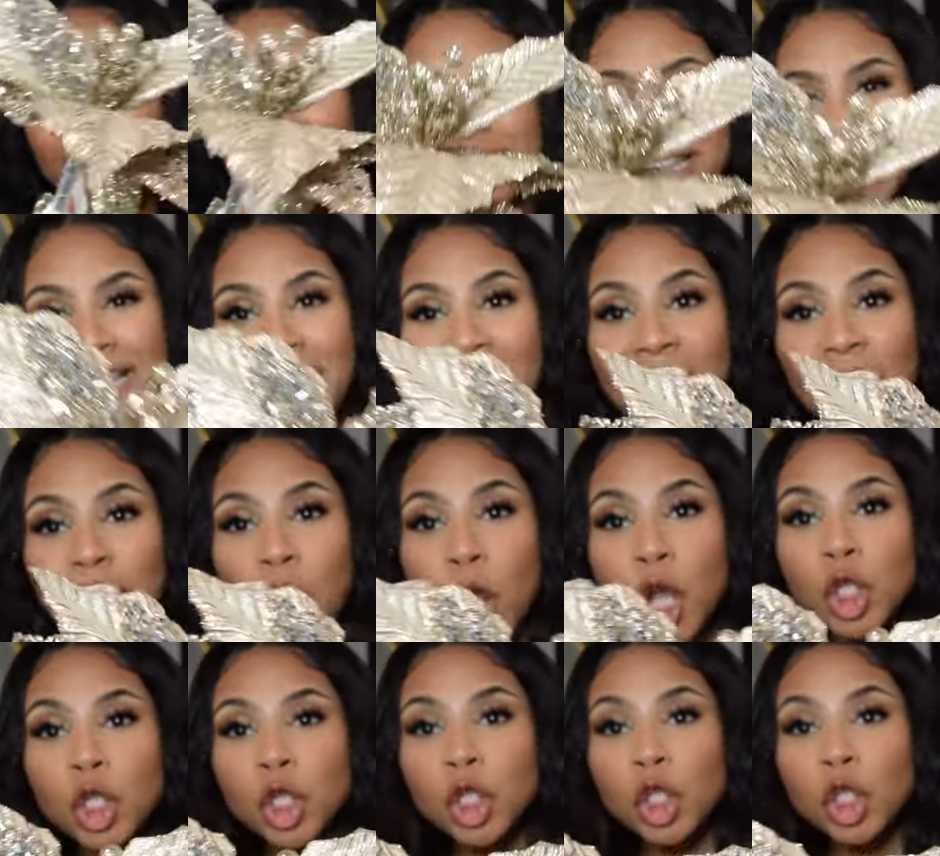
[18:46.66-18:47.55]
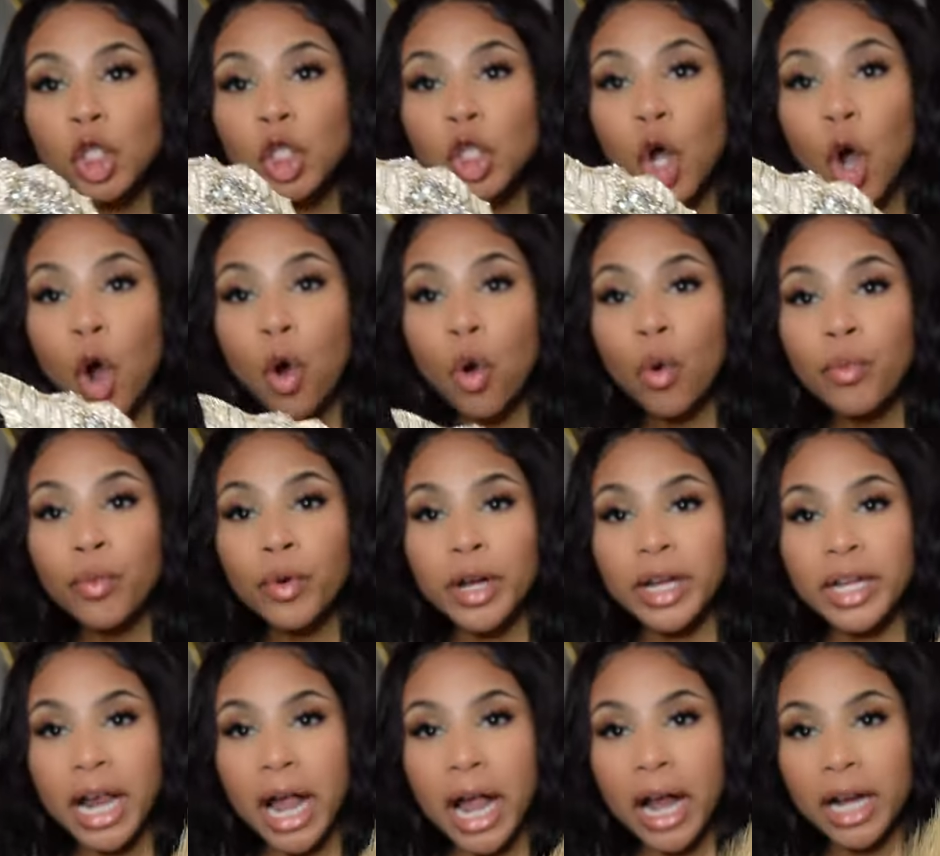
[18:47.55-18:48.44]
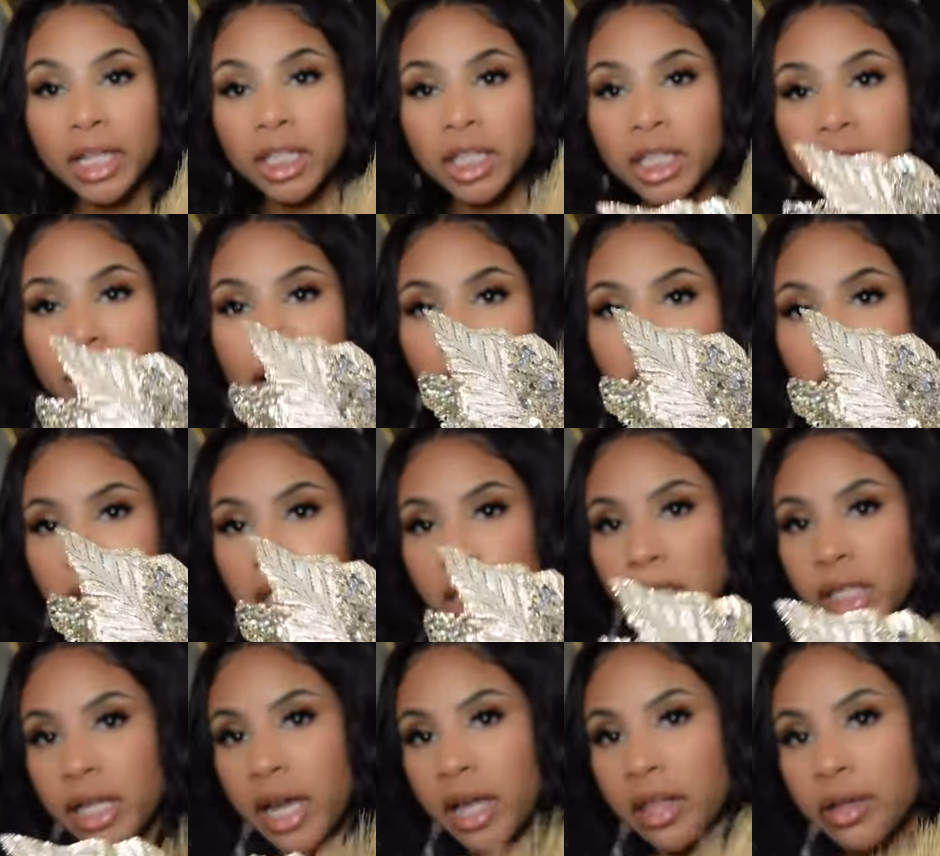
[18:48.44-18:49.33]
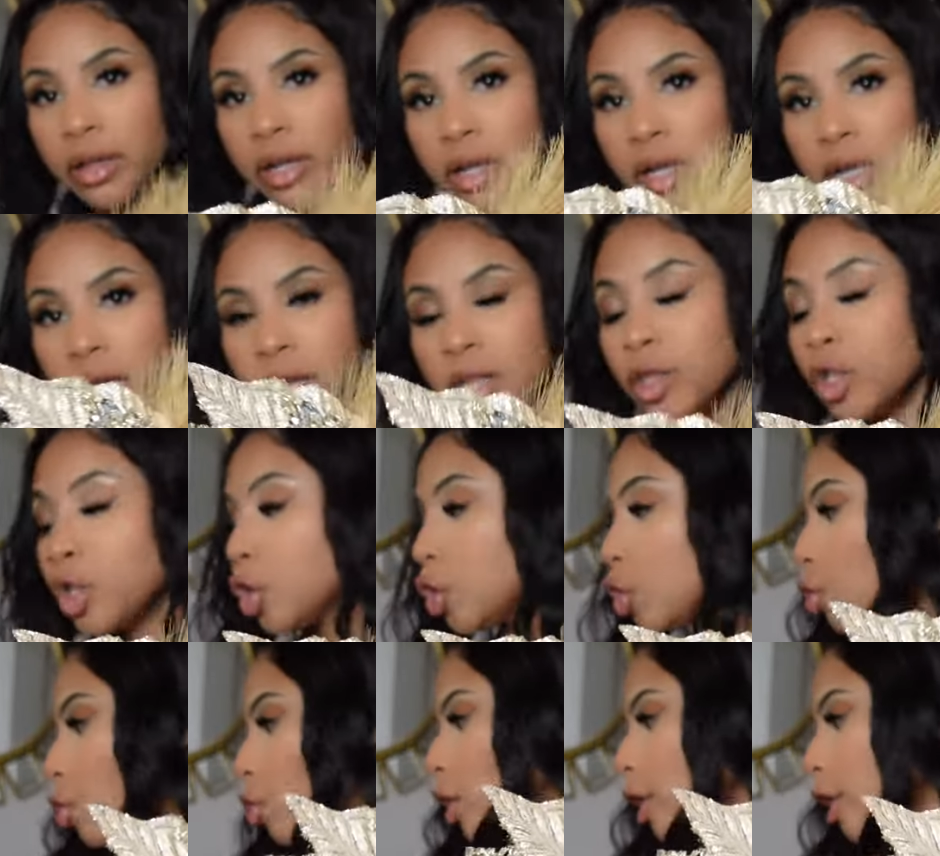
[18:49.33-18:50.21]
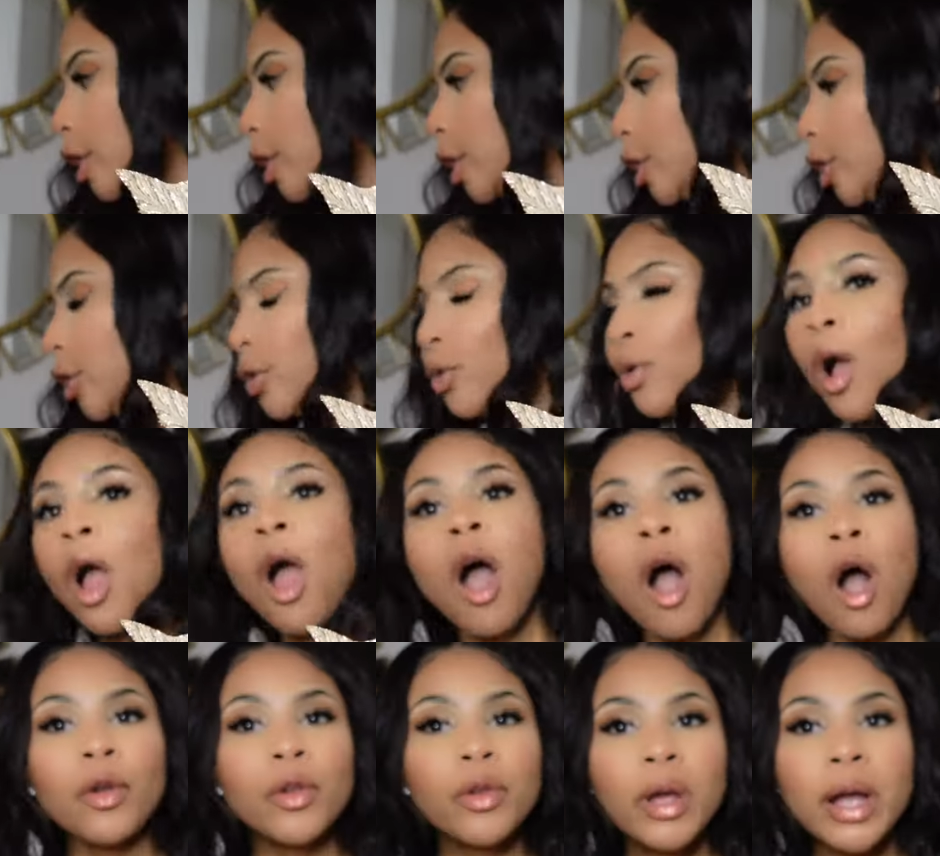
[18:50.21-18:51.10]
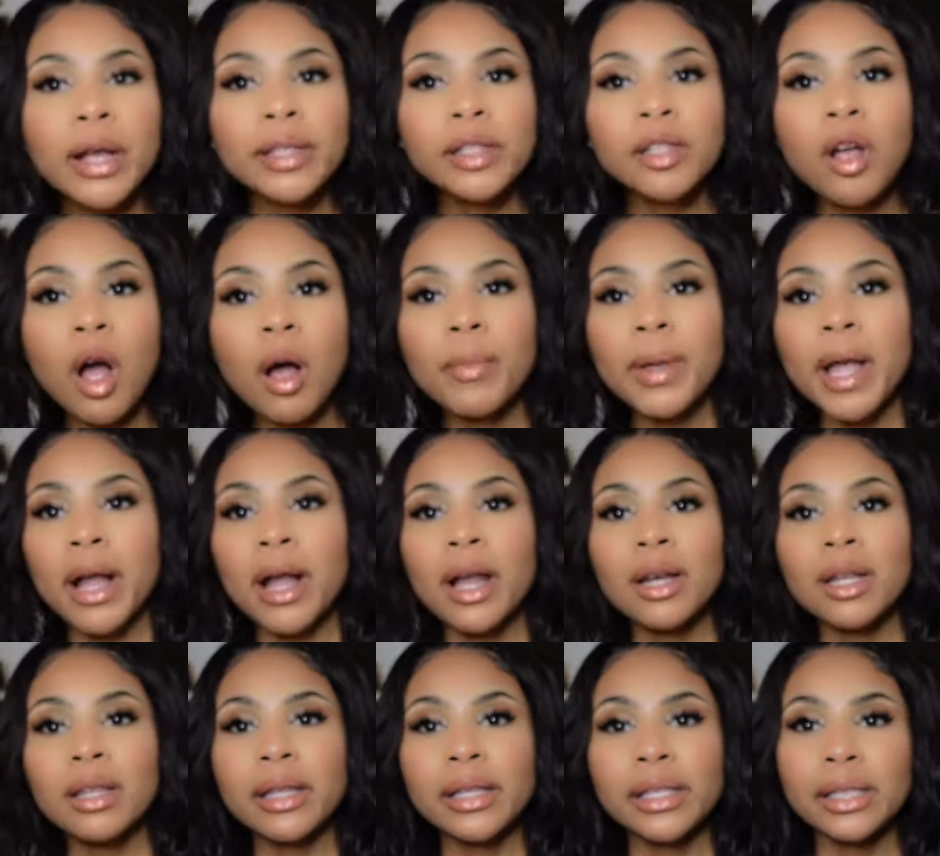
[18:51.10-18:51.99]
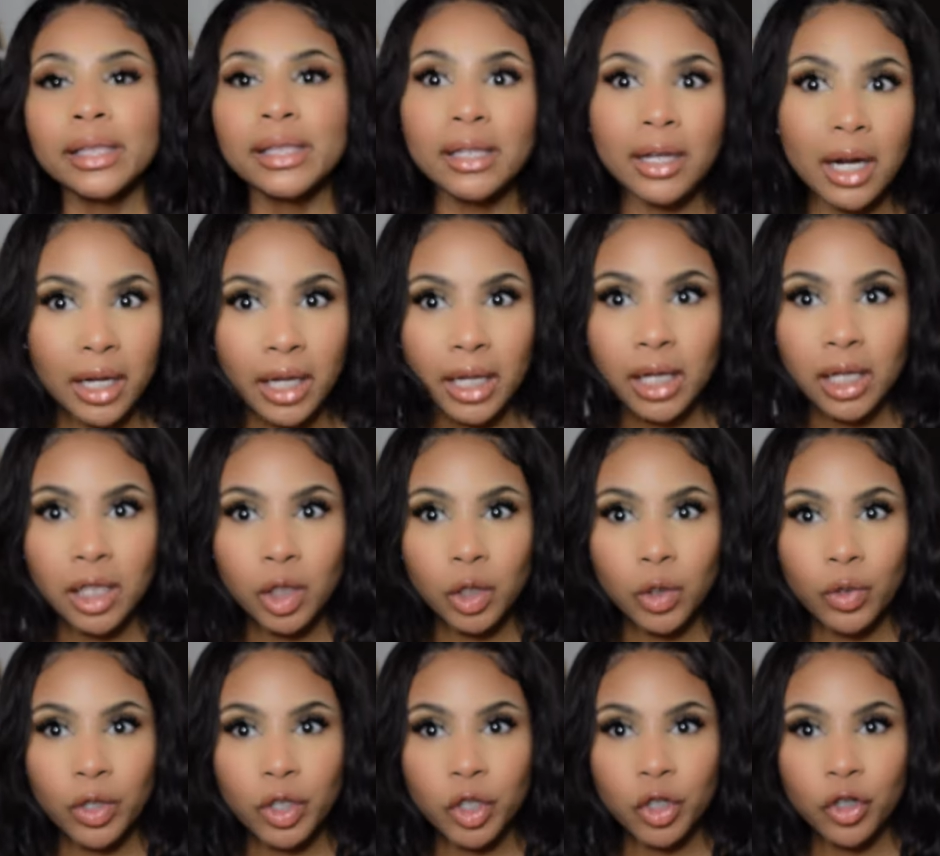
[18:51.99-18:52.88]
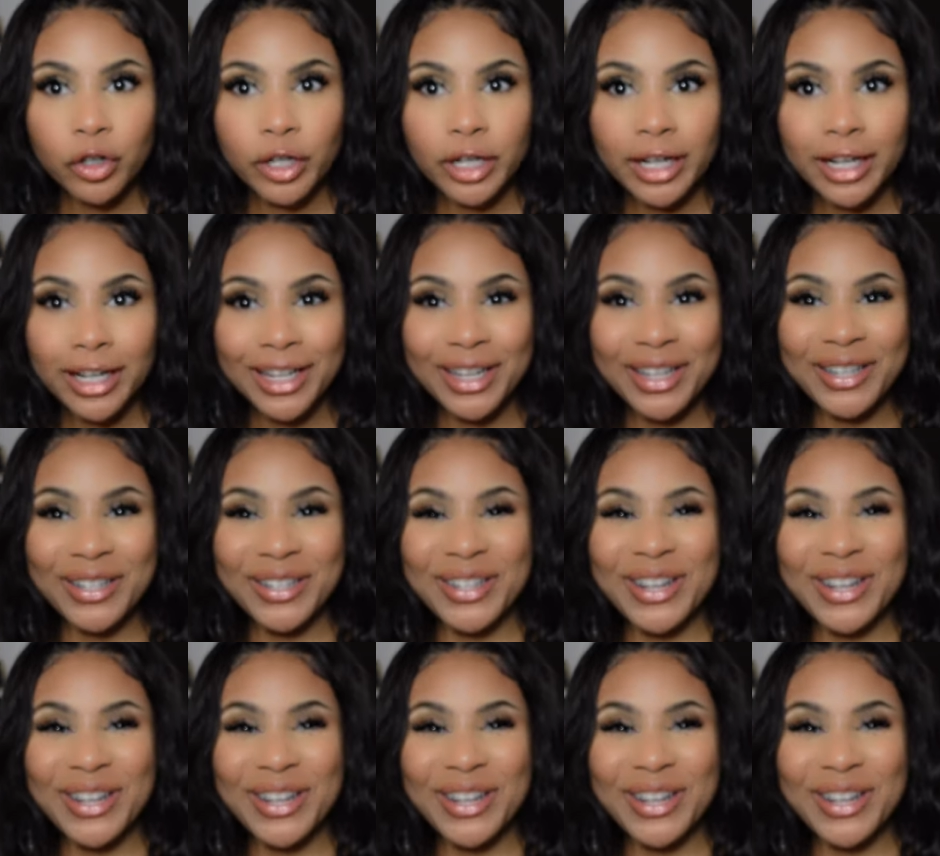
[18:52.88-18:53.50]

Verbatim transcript: isn't that so pretty? I actually held it together in the store too. Oh, you guys saw me. I kind of like stuck it into a tree.